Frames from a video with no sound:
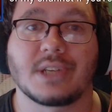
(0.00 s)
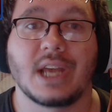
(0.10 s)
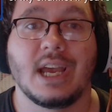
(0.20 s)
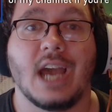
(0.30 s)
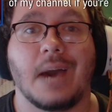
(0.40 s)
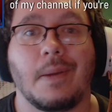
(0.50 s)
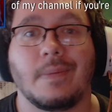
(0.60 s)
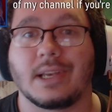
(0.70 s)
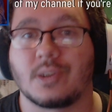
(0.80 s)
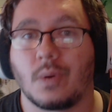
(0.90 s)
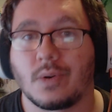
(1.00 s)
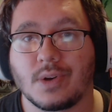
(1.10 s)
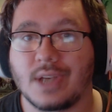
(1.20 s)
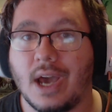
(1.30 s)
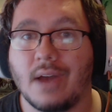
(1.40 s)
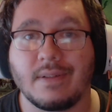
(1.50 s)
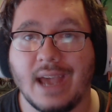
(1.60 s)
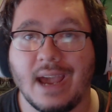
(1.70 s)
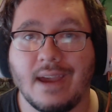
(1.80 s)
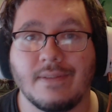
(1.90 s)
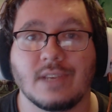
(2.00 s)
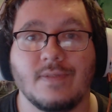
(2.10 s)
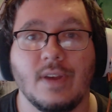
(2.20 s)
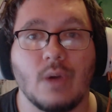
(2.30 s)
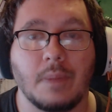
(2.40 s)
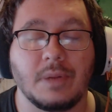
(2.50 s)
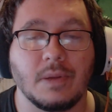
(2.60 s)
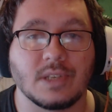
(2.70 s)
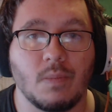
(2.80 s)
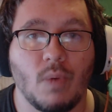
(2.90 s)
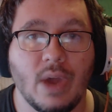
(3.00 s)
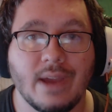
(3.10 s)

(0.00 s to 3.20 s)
I'll be playing Sorceress. Other than that, if this video helped you in some way,